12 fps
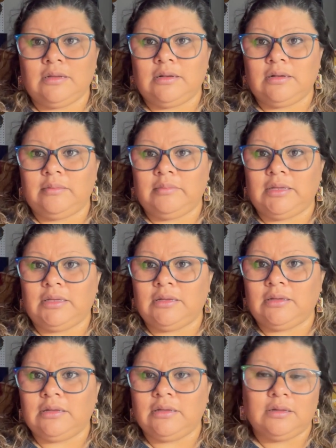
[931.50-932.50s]
let me,
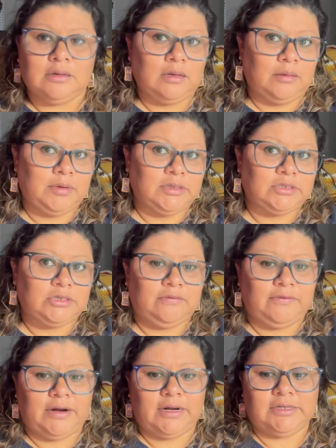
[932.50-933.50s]
I mean, so
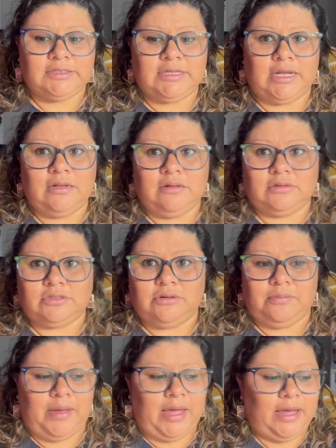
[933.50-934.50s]
far it does not look so
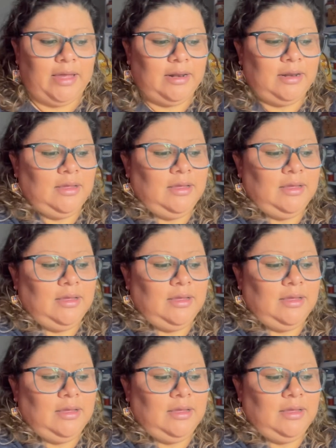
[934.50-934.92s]
bad.